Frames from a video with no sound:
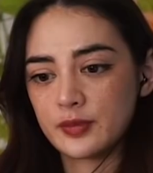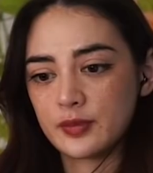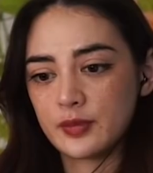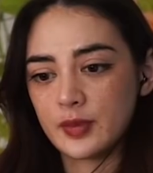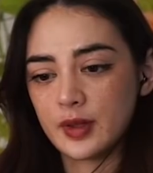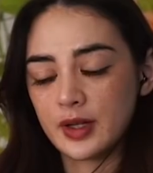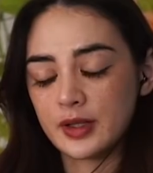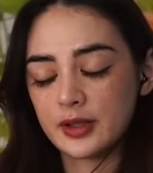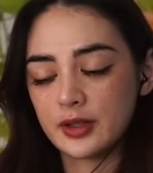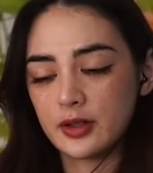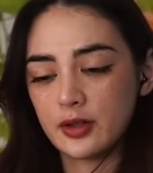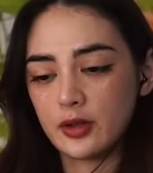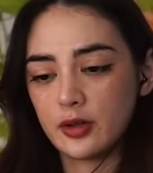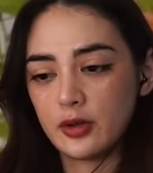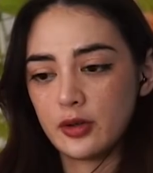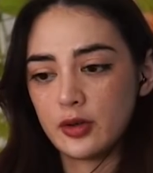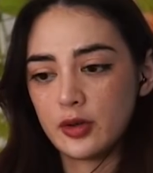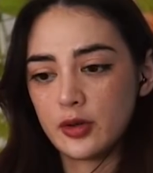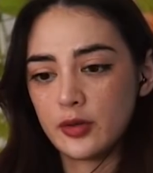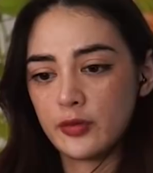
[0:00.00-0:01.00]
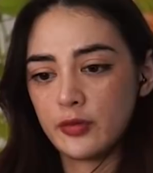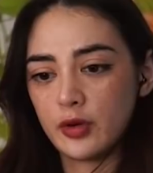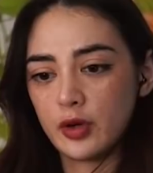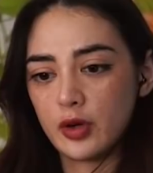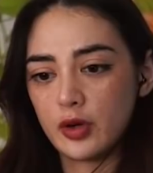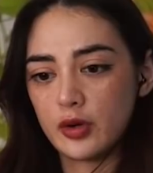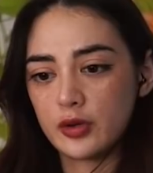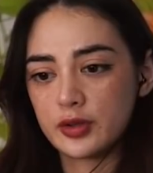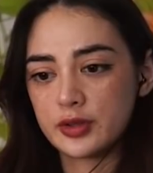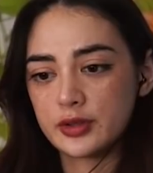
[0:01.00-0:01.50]
And a lot of
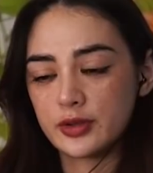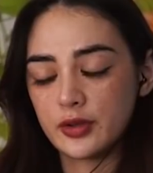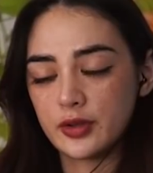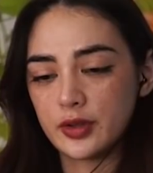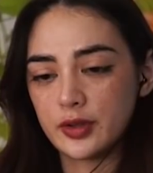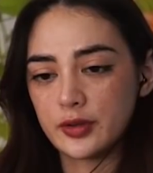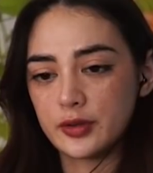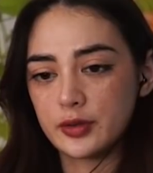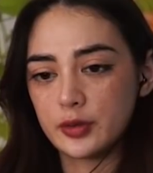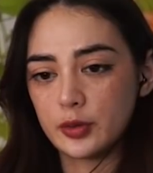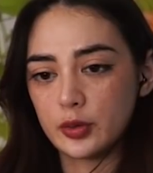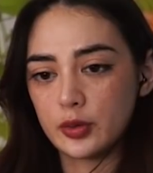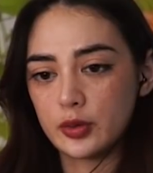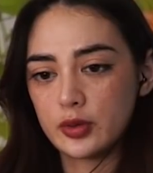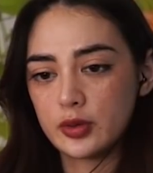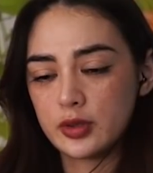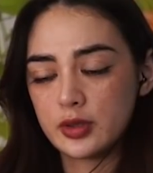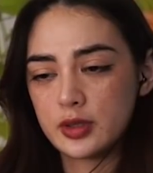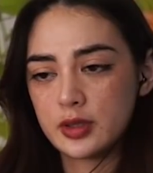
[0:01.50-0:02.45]
locks on the door.